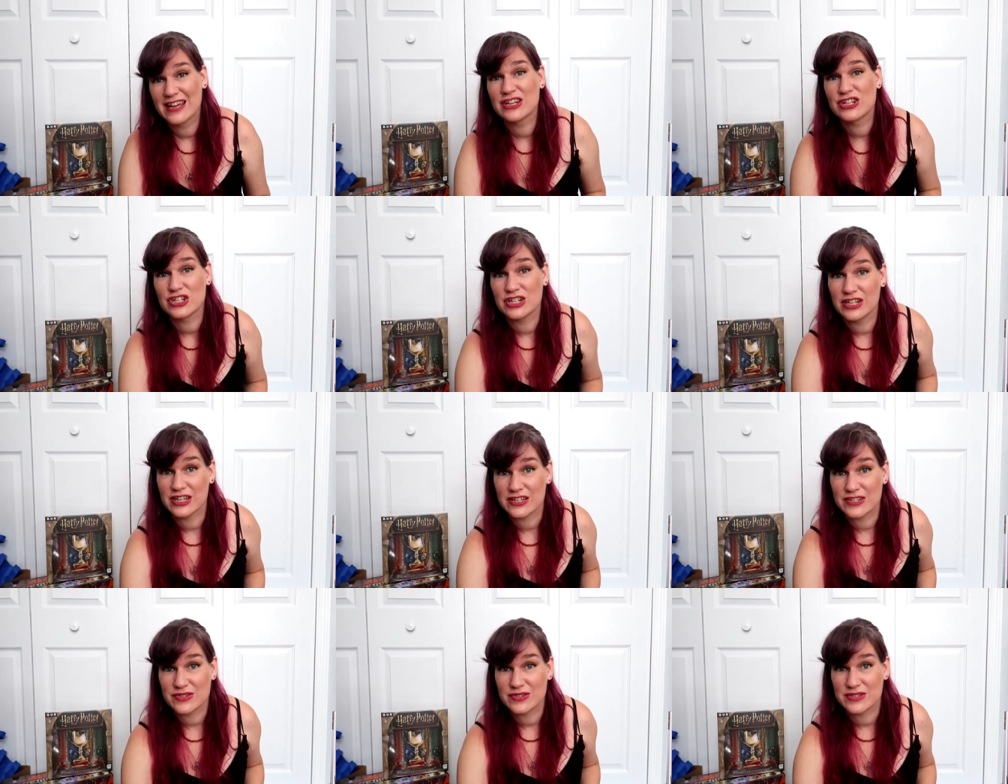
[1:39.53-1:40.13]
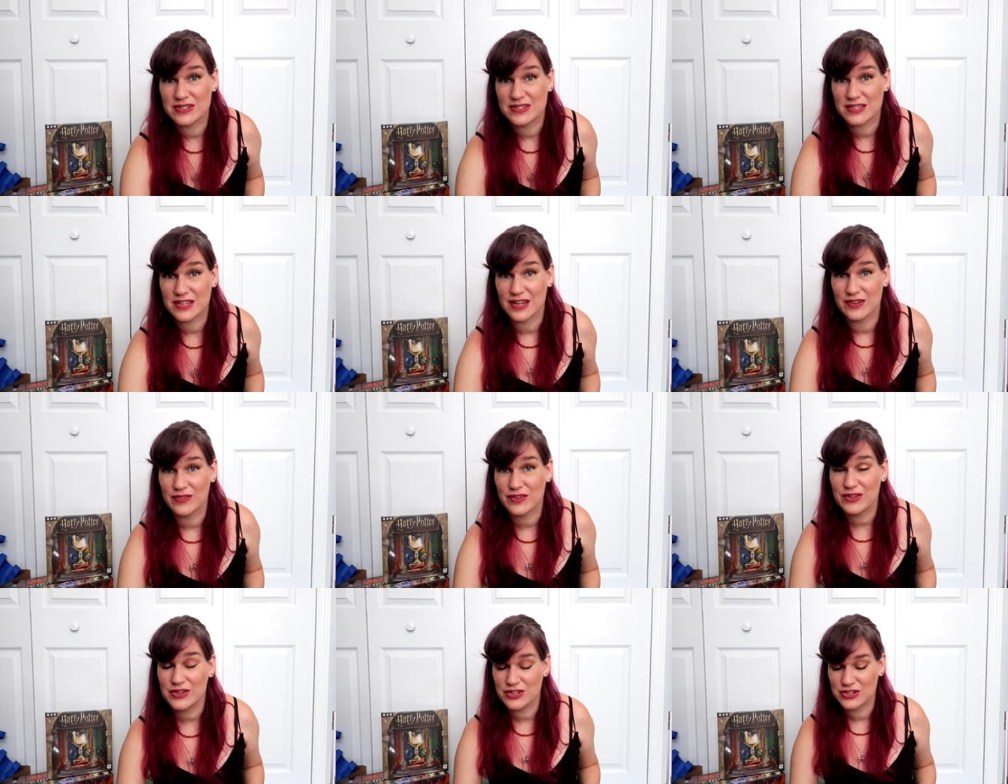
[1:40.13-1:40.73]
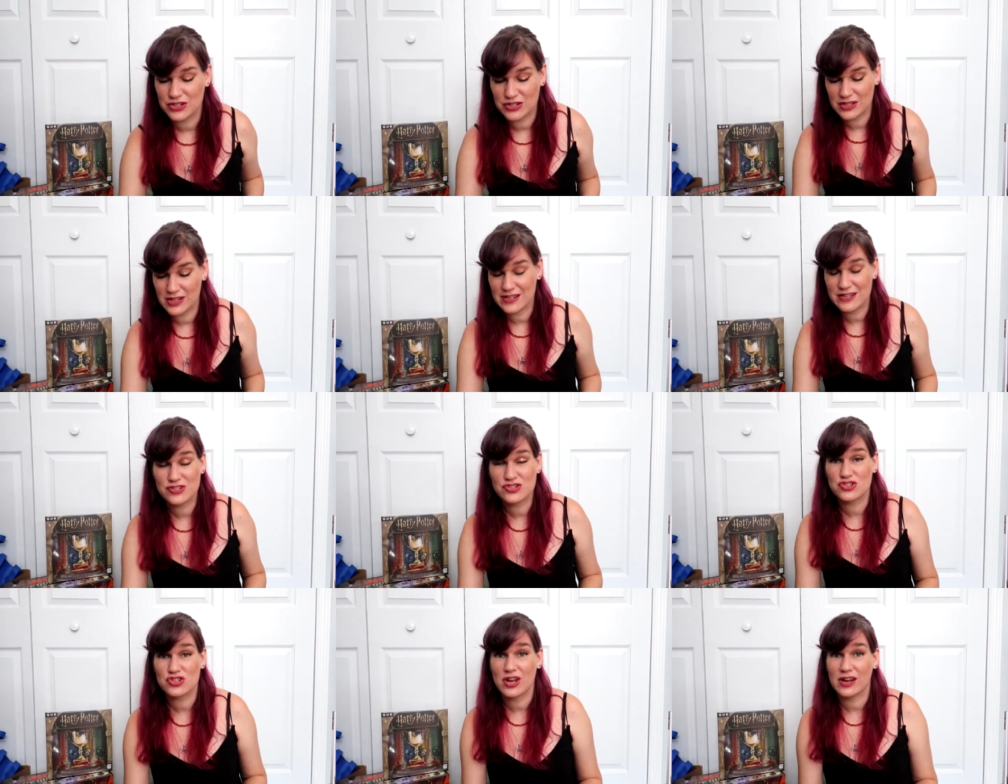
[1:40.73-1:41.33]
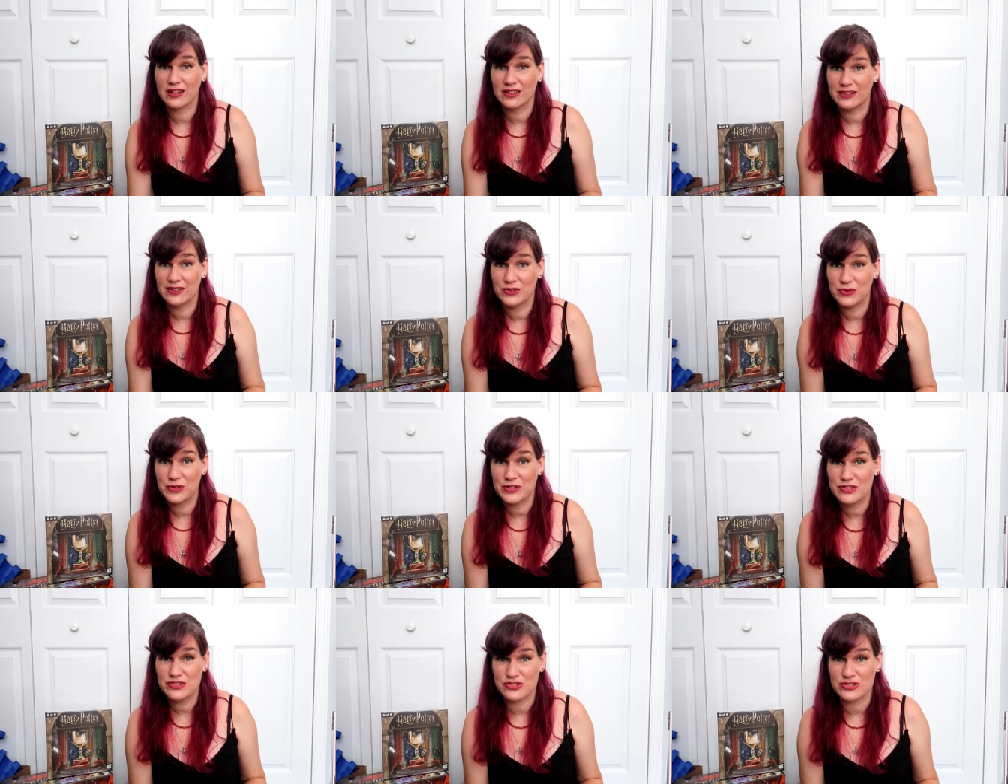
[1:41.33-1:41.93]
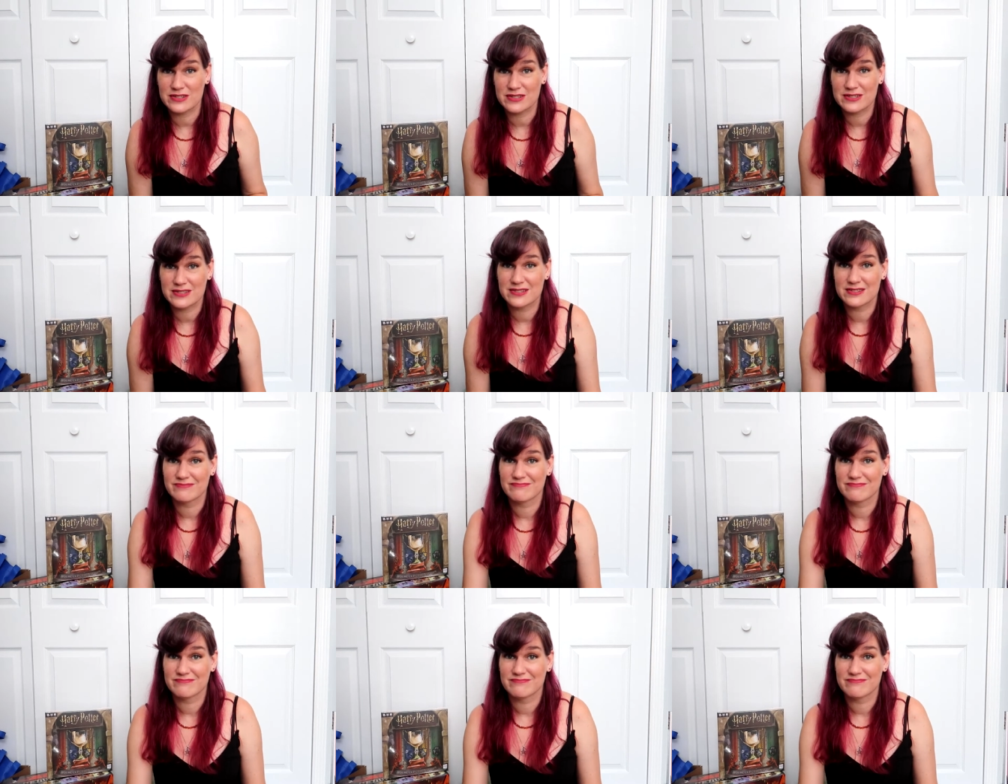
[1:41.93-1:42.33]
She also discovered she likes chocolate oranges.